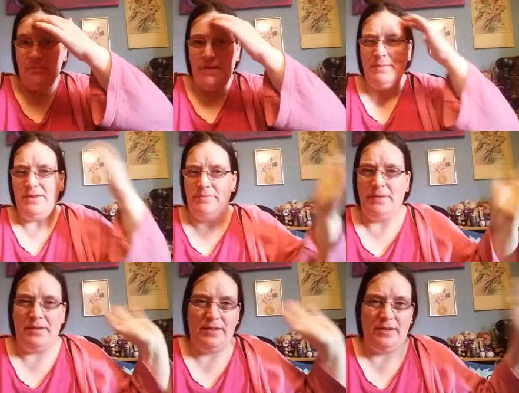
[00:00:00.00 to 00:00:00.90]
maybe,
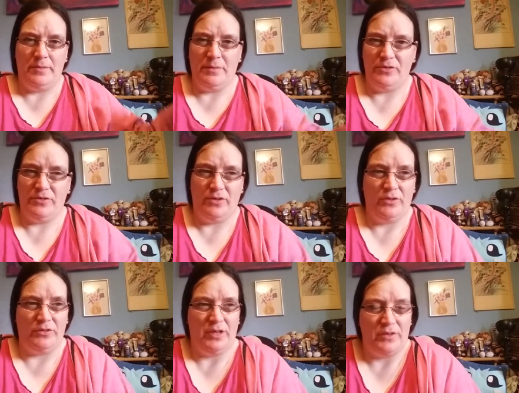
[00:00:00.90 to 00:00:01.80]
maybe you know, maybe she's got a
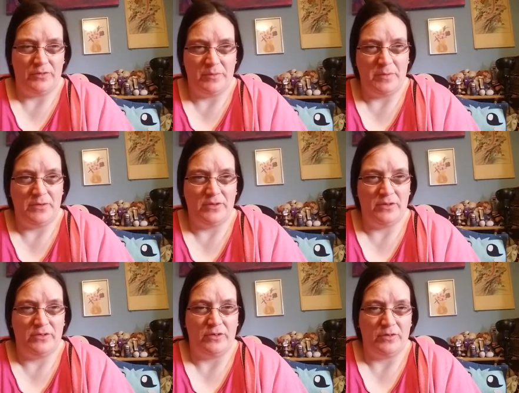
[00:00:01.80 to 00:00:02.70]
lot to get through. Maybe
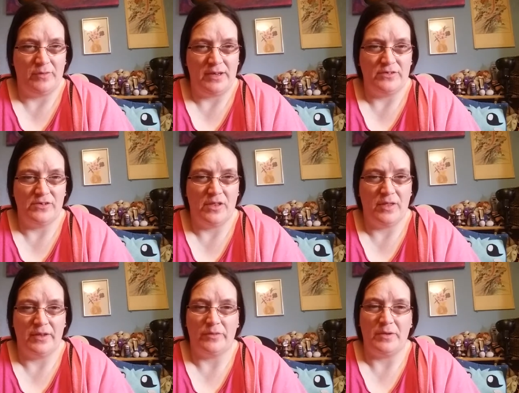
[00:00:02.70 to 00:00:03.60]
she's got to arrange
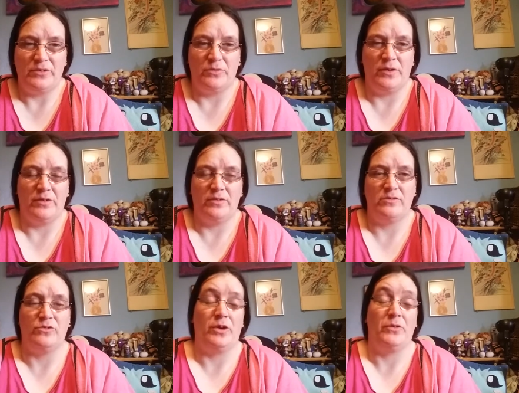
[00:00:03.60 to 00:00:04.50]
things, make sure there's
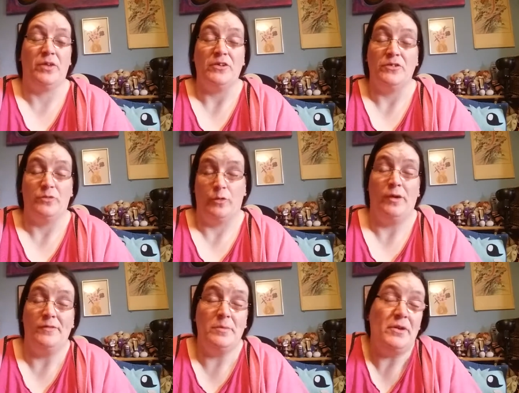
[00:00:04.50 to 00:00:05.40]
trial sessions for
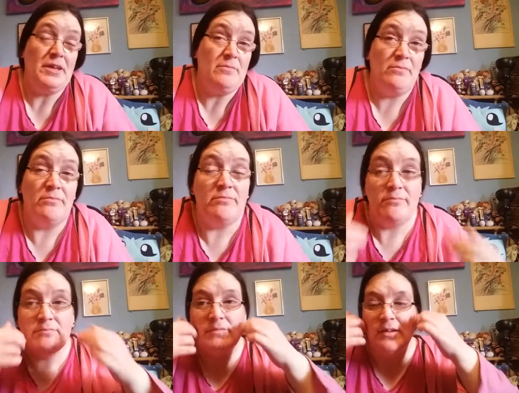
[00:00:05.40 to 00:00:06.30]
everybody.
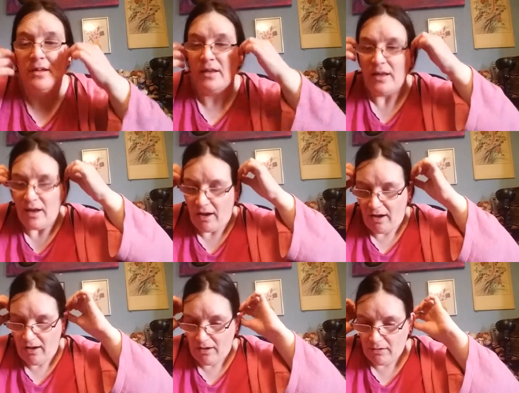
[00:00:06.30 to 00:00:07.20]

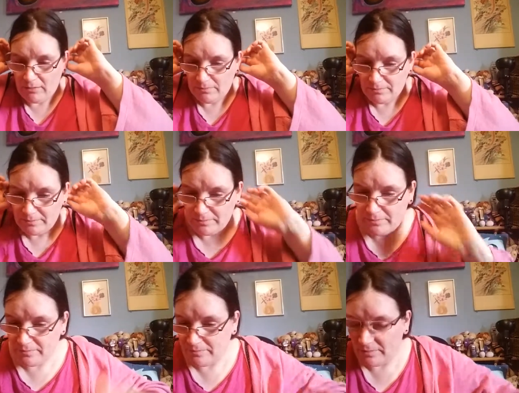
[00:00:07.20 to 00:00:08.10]
Um,
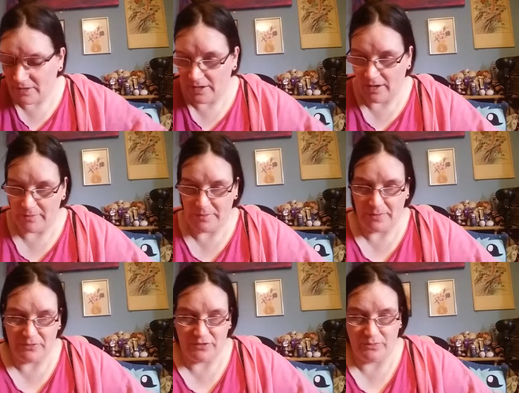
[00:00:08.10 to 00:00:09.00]
you know, how many
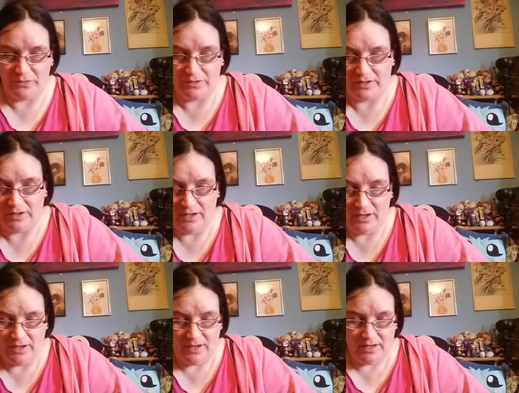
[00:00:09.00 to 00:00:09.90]
people she wants to
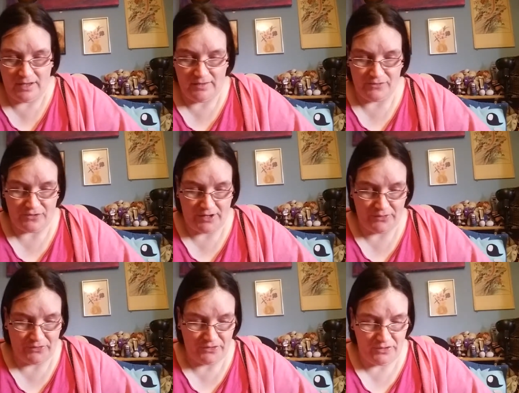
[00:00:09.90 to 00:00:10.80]
give
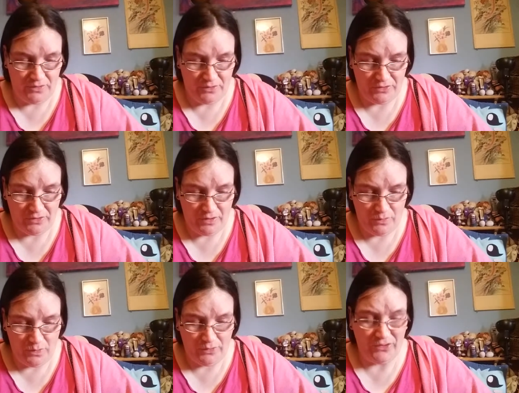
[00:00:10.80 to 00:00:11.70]
trials to, so
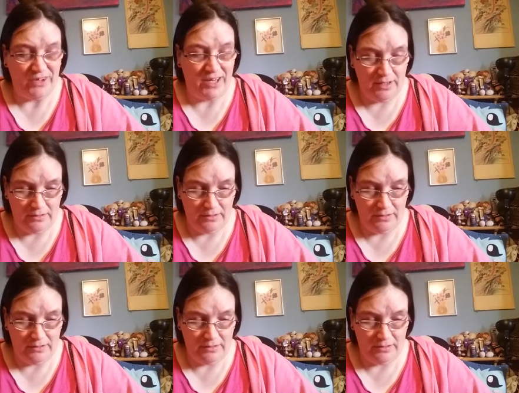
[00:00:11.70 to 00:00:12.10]
we'll see.